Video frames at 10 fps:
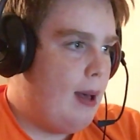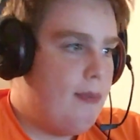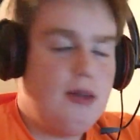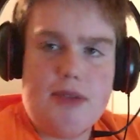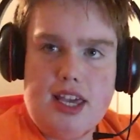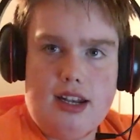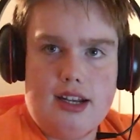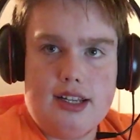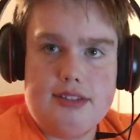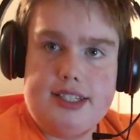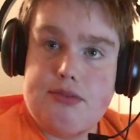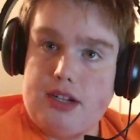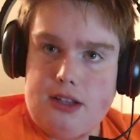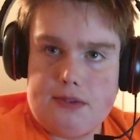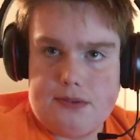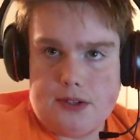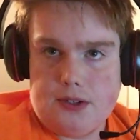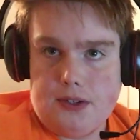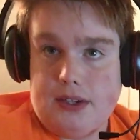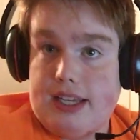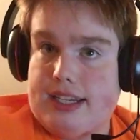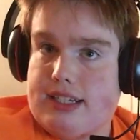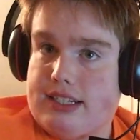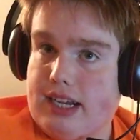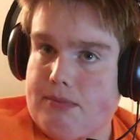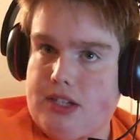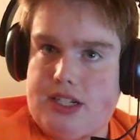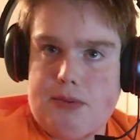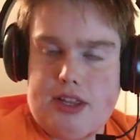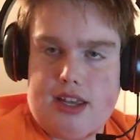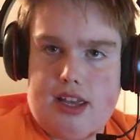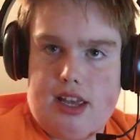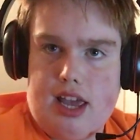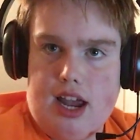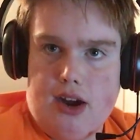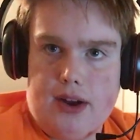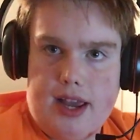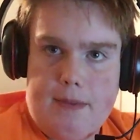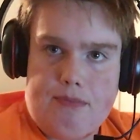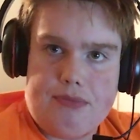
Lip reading: Bill Bacon announced he's running the full championship with ARA.